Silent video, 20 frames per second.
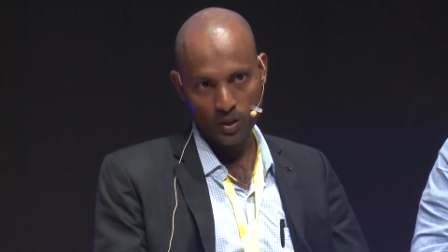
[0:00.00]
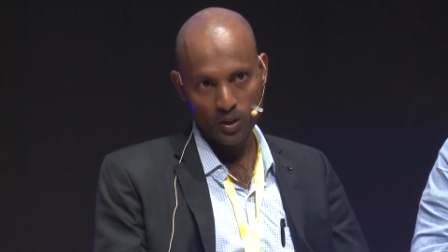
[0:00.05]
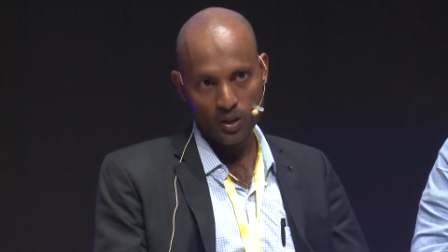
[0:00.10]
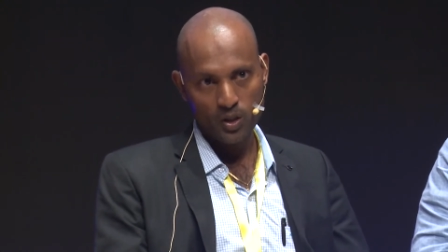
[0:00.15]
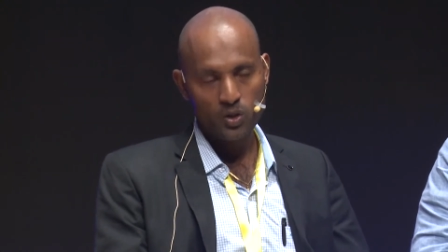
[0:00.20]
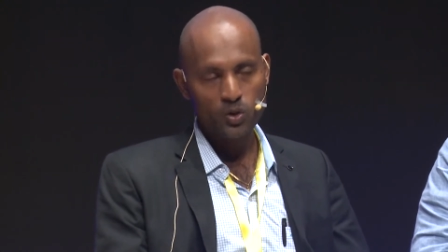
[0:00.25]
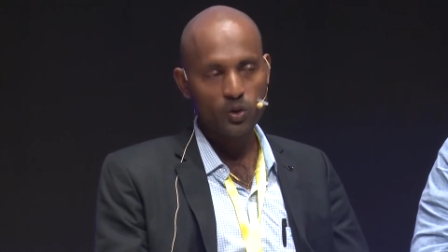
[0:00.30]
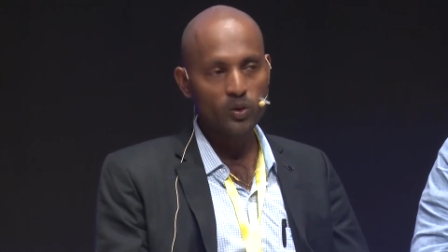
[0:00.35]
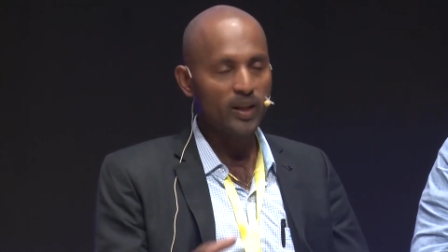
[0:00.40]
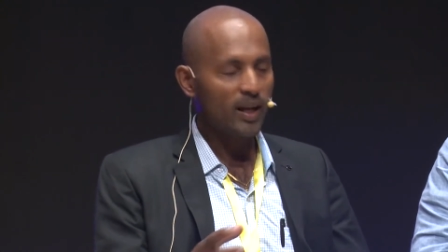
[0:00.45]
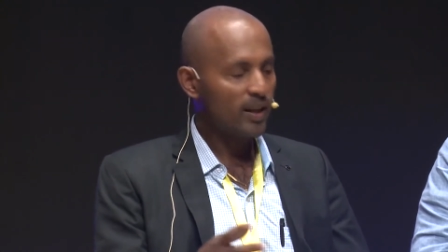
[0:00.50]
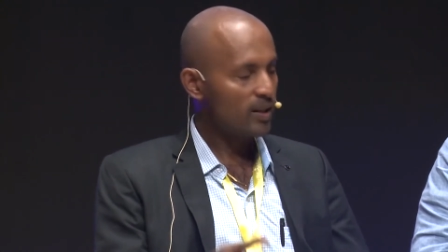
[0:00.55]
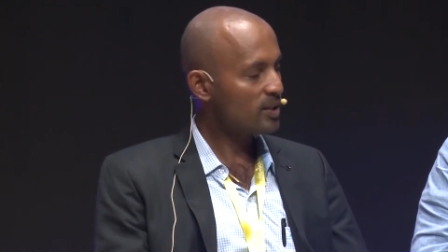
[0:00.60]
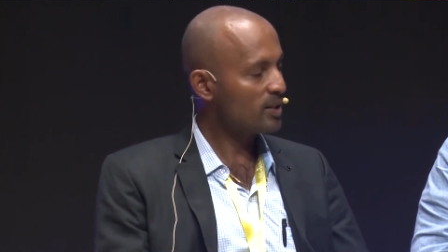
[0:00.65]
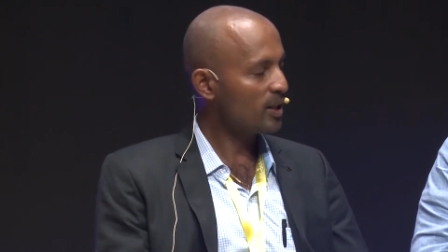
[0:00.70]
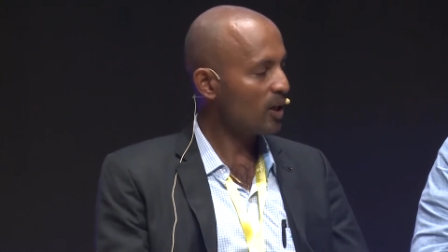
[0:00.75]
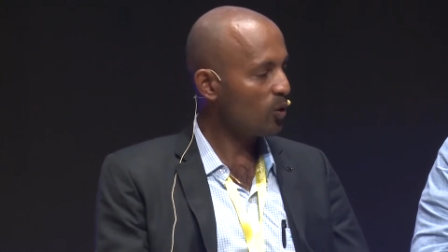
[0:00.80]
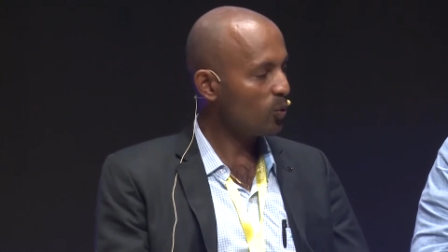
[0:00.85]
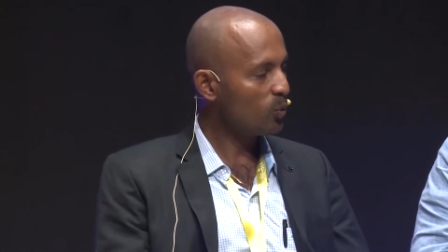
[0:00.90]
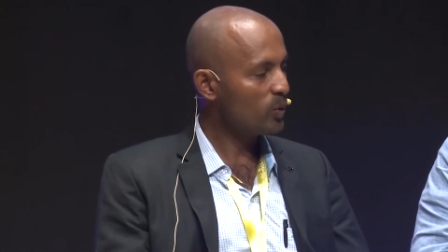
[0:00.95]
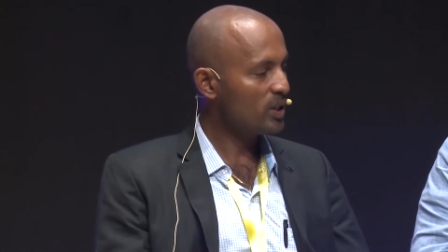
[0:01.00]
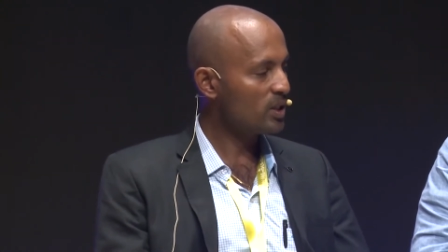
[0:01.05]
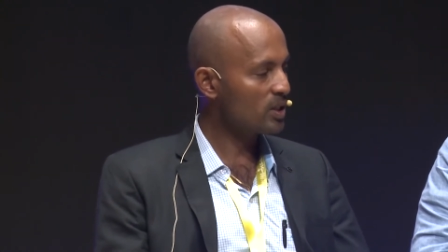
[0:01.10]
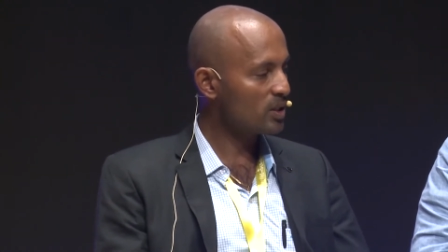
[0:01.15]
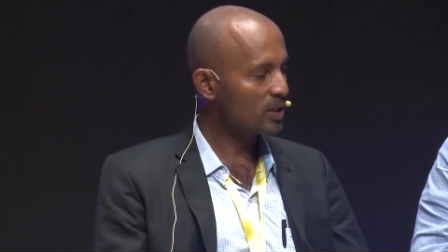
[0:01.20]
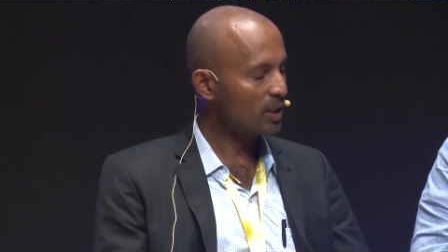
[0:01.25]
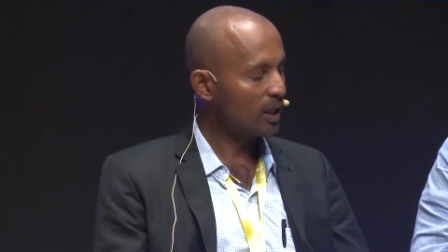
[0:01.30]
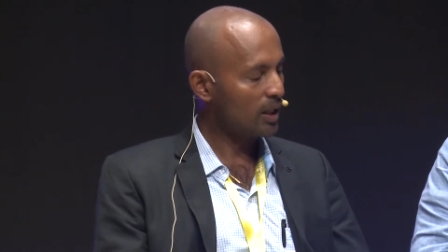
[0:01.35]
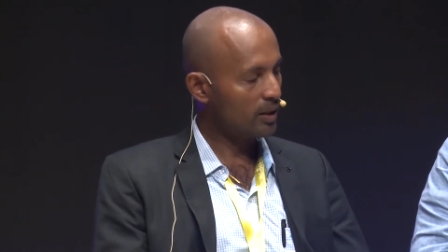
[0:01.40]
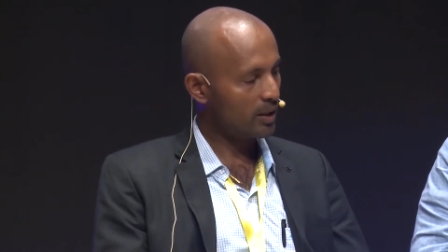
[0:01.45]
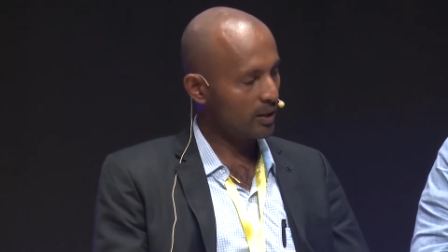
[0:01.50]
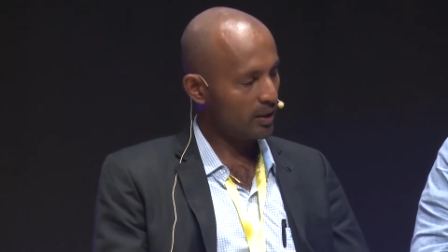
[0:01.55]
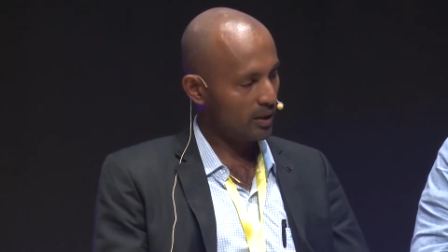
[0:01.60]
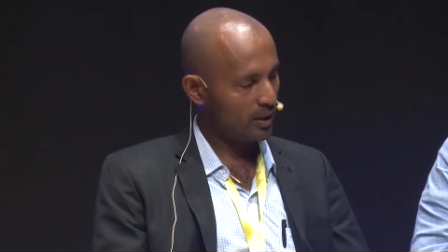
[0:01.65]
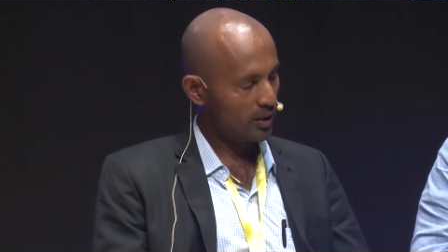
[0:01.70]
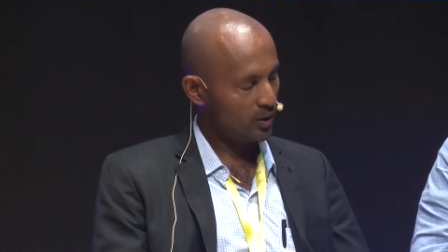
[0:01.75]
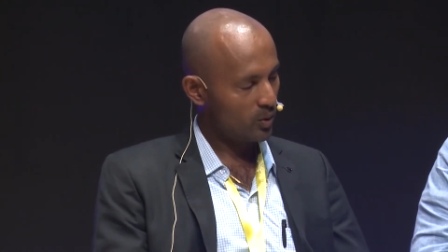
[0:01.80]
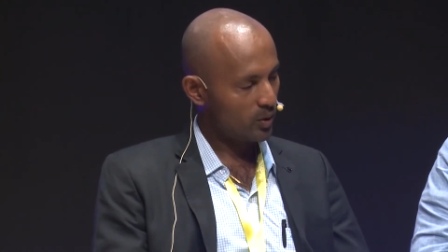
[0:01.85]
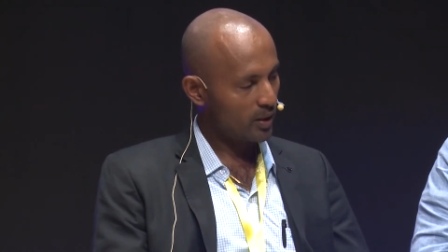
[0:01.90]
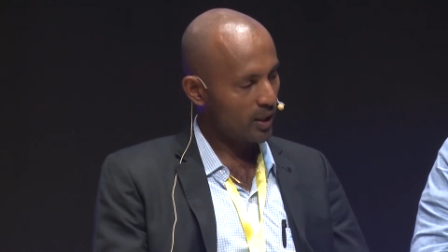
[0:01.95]
So that's how we started
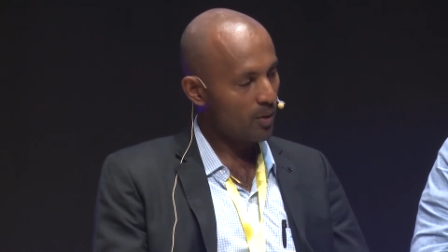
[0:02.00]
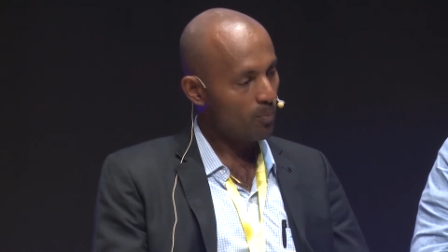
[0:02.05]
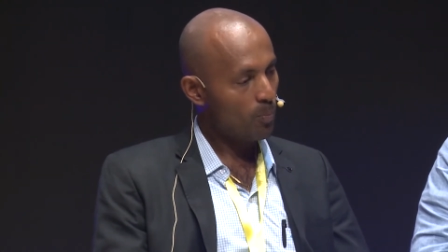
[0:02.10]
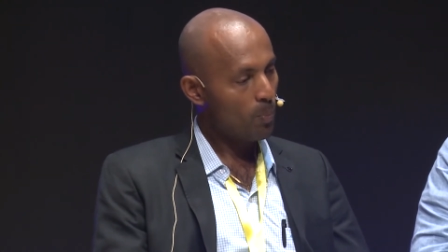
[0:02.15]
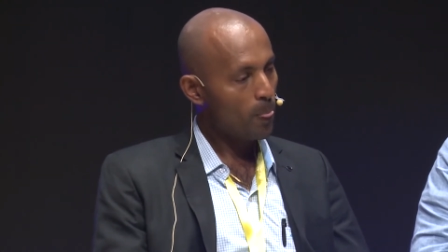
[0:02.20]
it, okay?